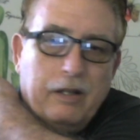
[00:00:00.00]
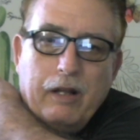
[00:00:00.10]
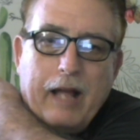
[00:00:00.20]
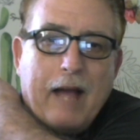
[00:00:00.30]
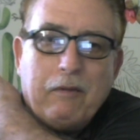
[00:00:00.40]

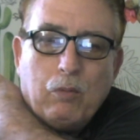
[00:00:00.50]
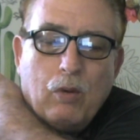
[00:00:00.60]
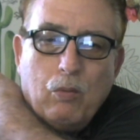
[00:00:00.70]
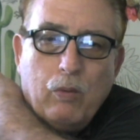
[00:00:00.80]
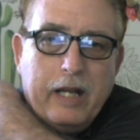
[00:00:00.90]
have it
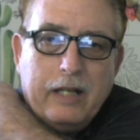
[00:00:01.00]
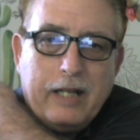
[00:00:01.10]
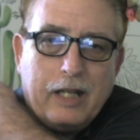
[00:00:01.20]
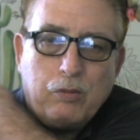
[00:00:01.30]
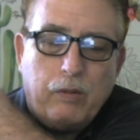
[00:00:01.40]
1 week,
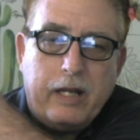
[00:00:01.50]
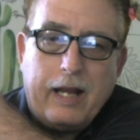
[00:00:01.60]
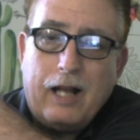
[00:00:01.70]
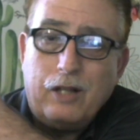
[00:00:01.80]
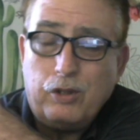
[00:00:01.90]
next week
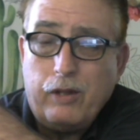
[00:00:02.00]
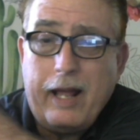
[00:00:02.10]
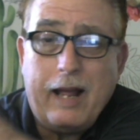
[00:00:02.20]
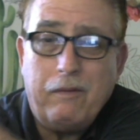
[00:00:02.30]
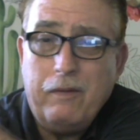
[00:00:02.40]
out. So they
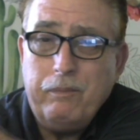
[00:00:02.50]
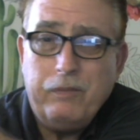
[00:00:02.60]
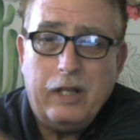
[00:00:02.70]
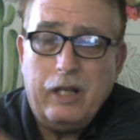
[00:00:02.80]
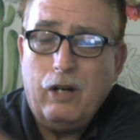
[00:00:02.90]
have,
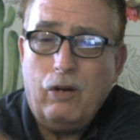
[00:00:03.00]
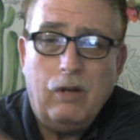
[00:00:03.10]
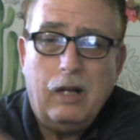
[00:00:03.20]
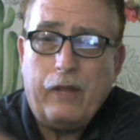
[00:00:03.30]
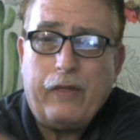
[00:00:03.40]

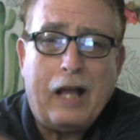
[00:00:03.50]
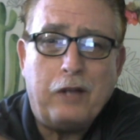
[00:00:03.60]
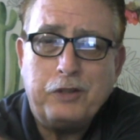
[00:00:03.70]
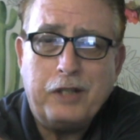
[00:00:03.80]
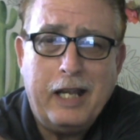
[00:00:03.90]

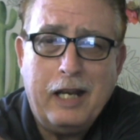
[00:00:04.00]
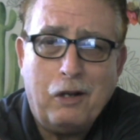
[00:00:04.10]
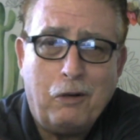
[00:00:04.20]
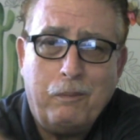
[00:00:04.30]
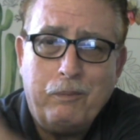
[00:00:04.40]
1,000
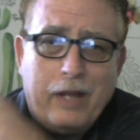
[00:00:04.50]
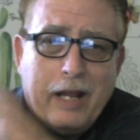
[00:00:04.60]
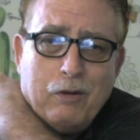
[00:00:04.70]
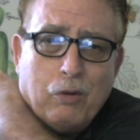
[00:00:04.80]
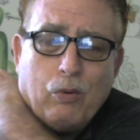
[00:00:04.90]
kilo.
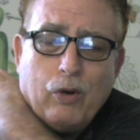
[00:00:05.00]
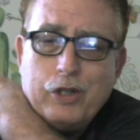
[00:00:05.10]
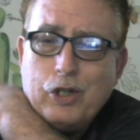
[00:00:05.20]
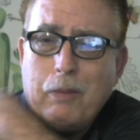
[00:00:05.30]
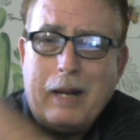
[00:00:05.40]
No
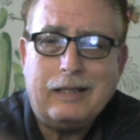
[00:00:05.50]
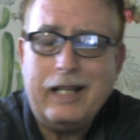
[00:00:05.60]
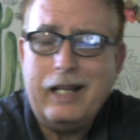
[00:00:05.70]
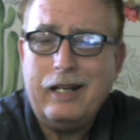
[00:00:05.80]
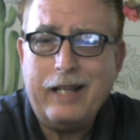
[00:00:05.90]
worries. You go back to
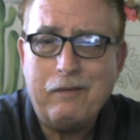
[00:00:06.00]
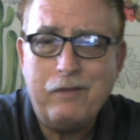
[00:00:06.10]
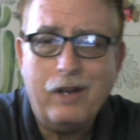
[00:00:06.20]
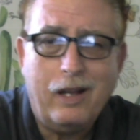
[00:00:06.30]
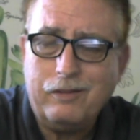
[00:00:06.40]
get it and they have
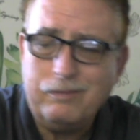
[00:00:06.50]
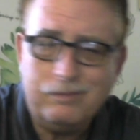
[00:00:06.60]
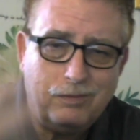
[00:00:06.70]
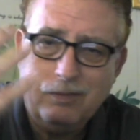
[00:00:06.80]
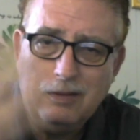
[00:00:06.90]
none.
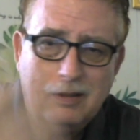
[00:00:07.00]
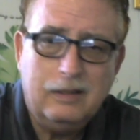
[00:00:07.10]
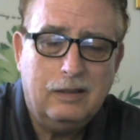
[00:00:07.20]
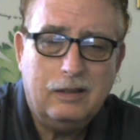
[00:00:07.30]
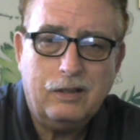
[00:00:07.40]

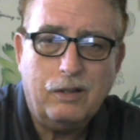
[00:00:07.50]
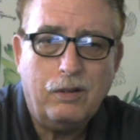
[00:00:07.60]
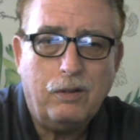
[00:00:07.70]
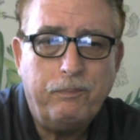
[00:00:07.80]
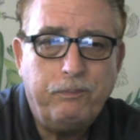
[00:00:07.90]
Don't
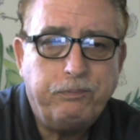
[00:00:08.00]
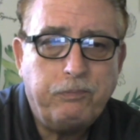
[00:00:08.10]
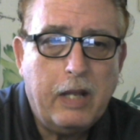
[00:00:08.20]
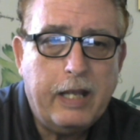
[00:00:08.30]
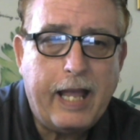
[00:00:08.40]
know.
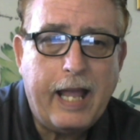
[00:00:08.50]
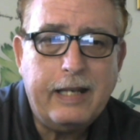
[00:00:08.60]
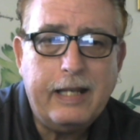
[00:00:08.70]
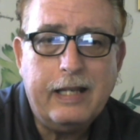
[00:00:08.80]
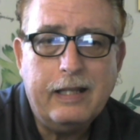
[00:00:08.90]

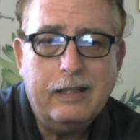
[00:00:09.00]
Candy,